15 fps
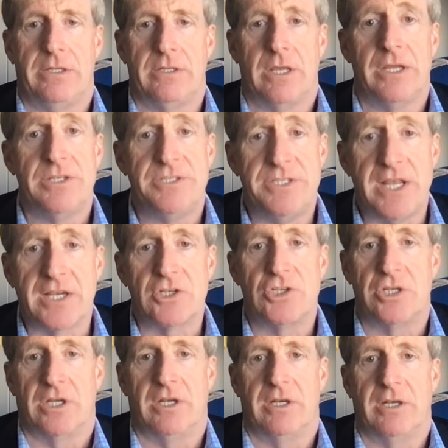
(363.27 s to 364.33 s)

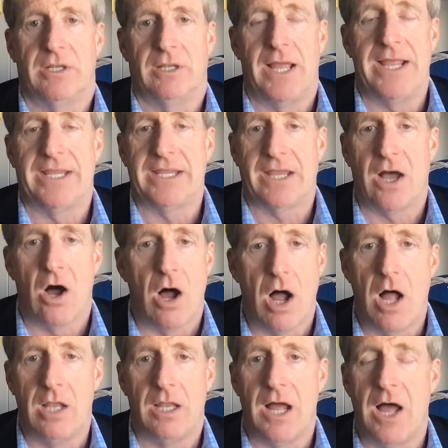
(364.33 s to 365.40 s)
addiction, like
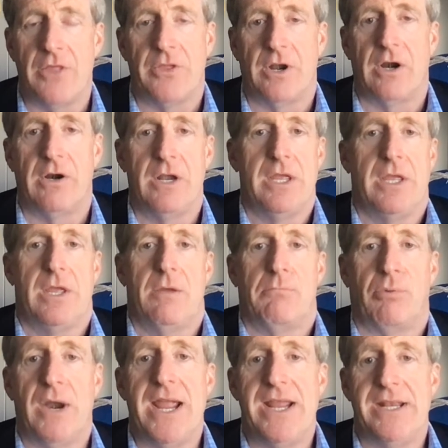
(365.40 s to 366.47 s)
all other
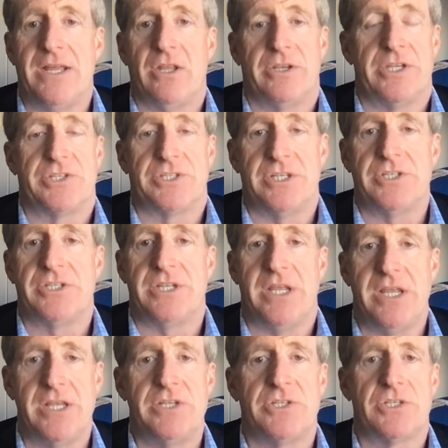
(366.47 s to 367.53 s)
brain illnesses,
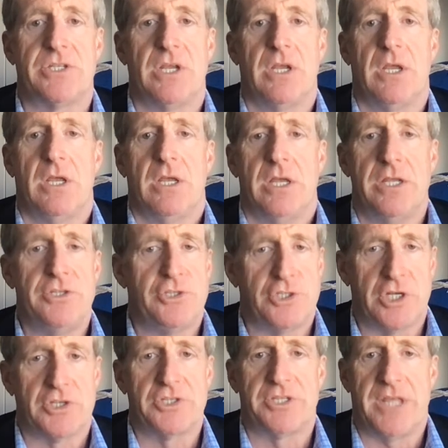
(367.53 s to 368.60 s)
is
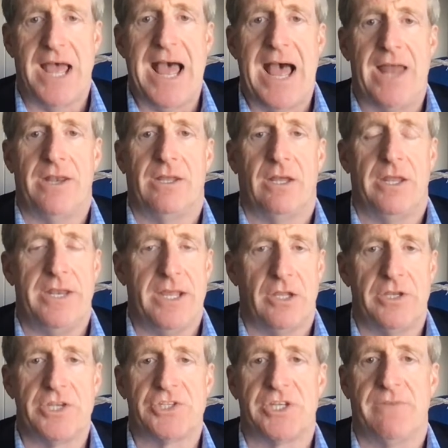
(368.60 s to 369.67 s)
just that, an
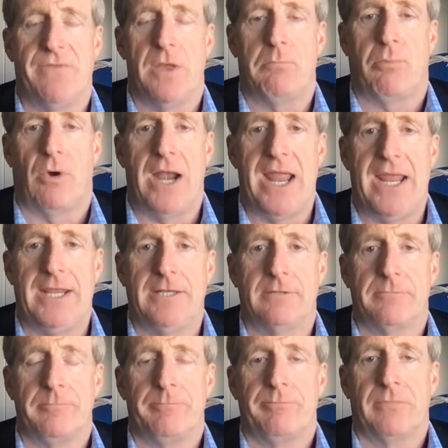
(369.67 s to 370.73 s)
illness of the brain,
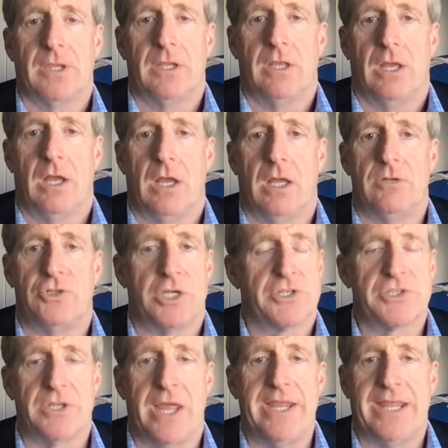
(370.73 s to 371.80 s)

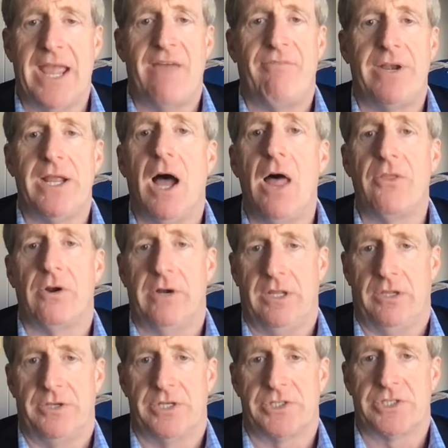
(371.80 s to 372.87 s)
just like every other
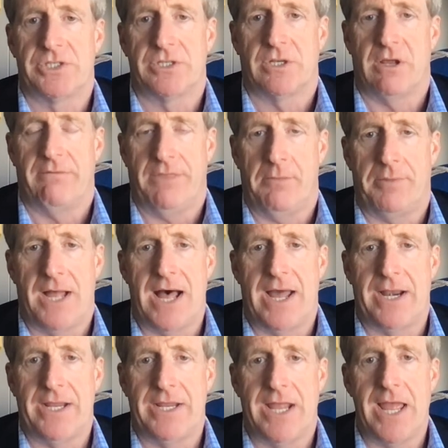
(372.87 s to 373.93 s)
illness of the
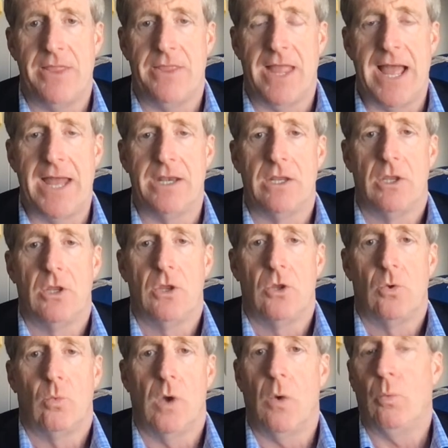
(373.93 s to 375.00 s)
body, and that
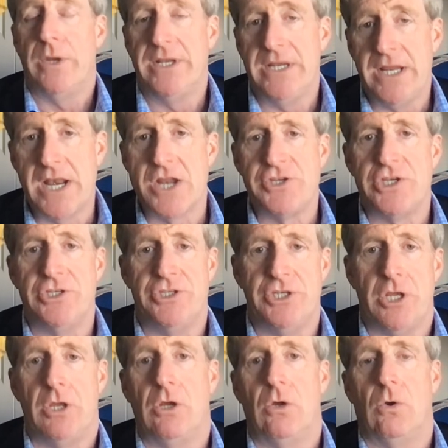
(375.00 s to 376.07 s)
what we needed to
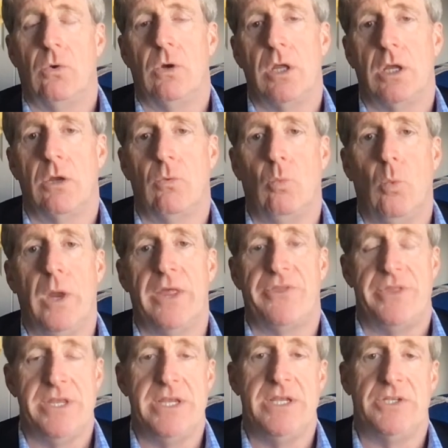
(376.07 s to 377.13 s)
do with
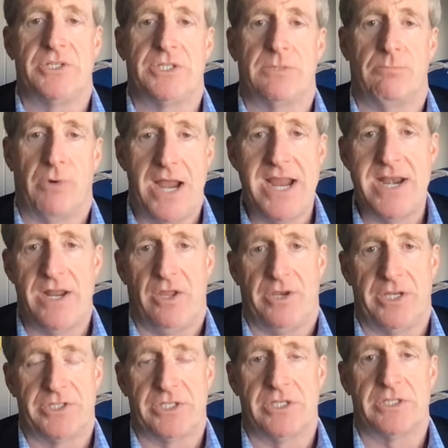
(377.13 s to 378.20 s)
these brain
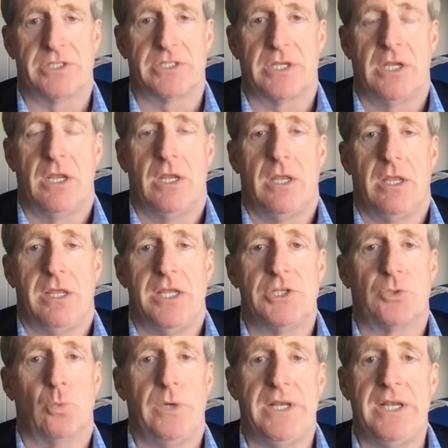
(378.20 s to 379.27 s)
illnesses is
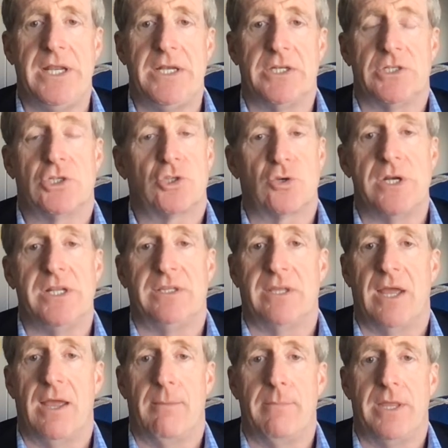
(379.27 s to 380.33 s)
we needed to treat
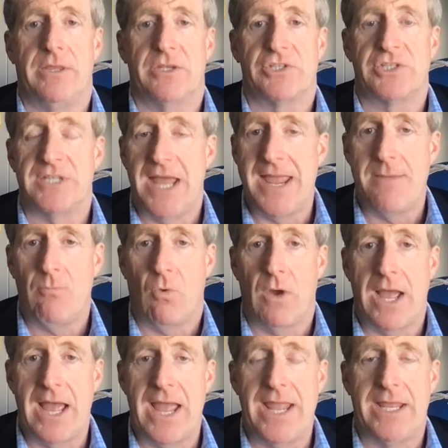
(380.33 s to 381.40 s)
them in the same
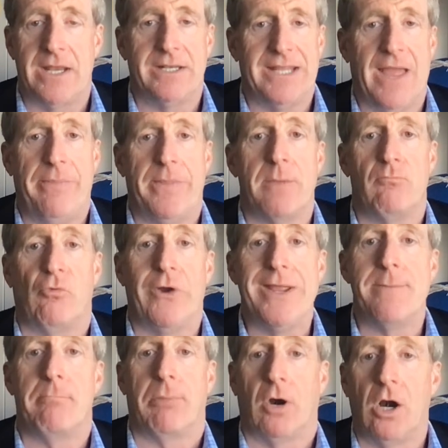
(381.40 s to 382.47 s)
way and get them
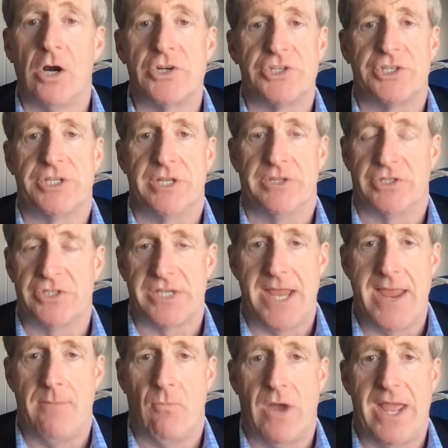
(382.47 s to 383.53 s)
reimbursed in the
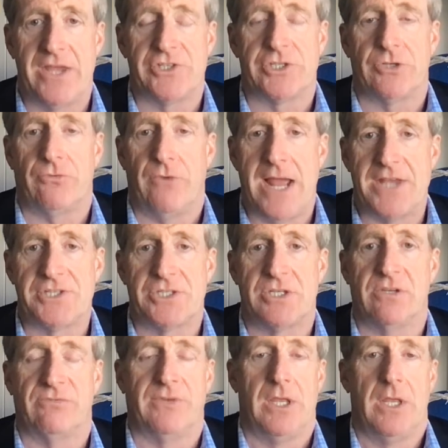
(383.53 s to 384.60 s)
same way as the rest
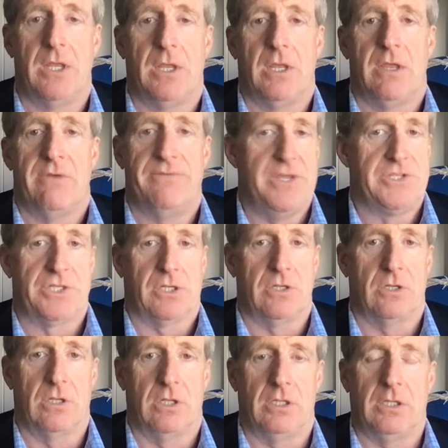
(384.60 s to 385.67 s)
of
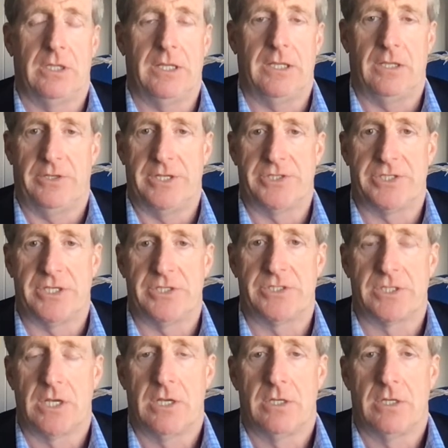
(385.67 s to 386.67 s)
physical illnesses.